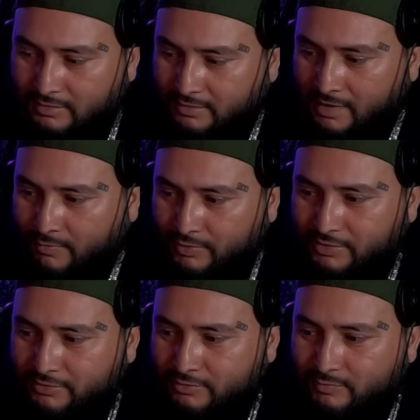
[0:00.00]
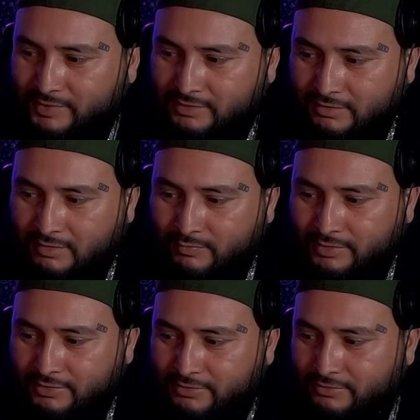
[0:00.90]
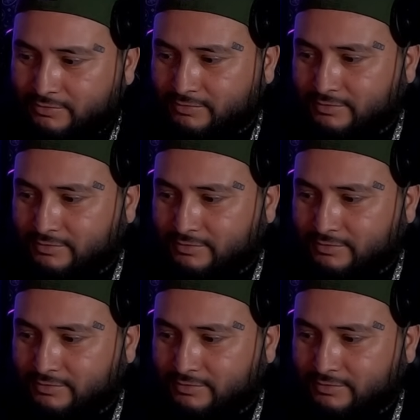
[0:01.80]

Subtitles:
Yeah, we hear you, big dog. We hear you.